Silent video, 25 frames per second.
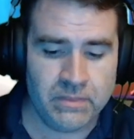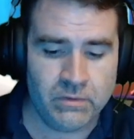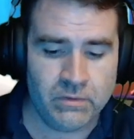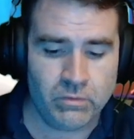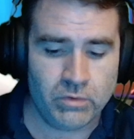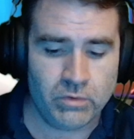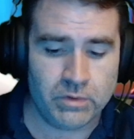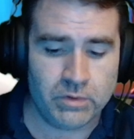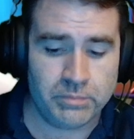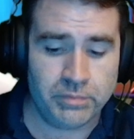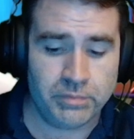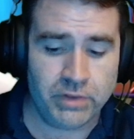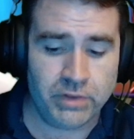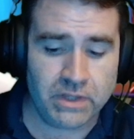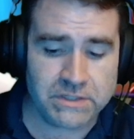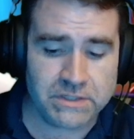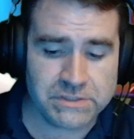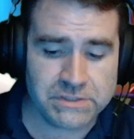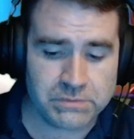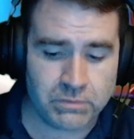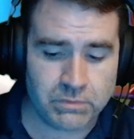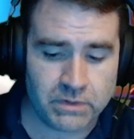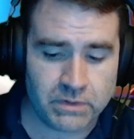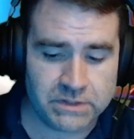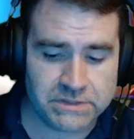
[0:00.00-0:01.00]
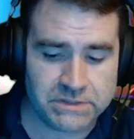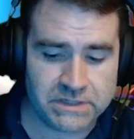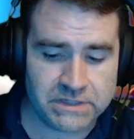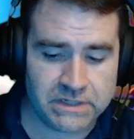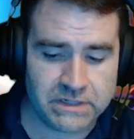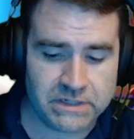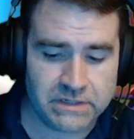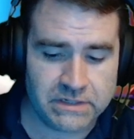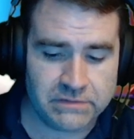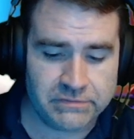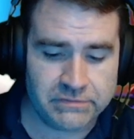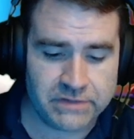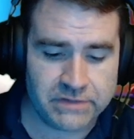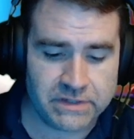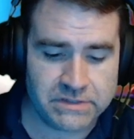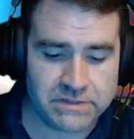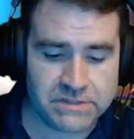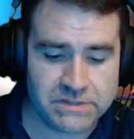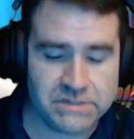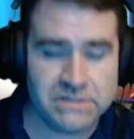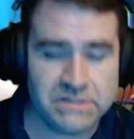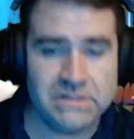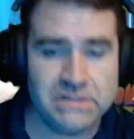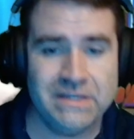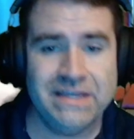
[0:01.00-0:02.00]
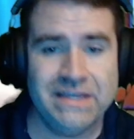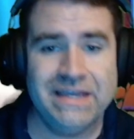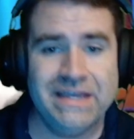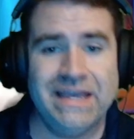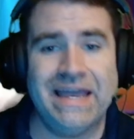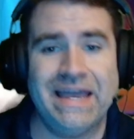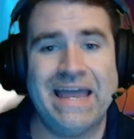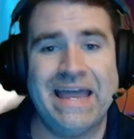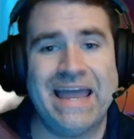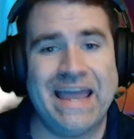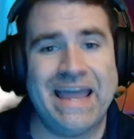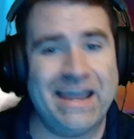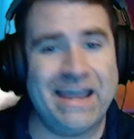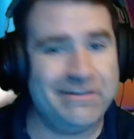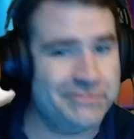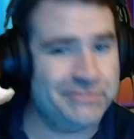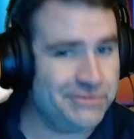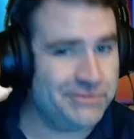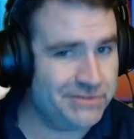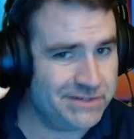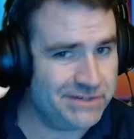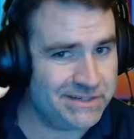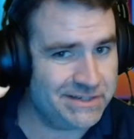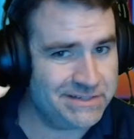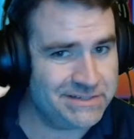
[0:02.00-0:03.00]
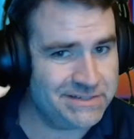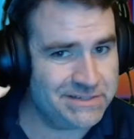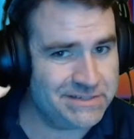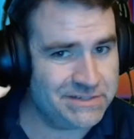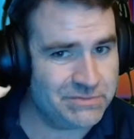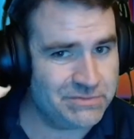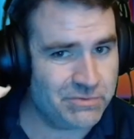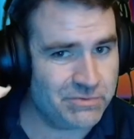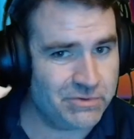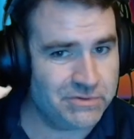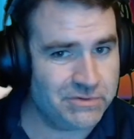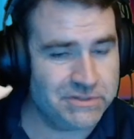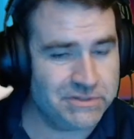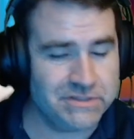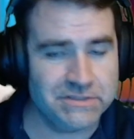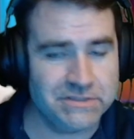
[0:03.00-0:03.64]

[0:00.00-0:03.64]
or +1 to any defense after dice is rolled.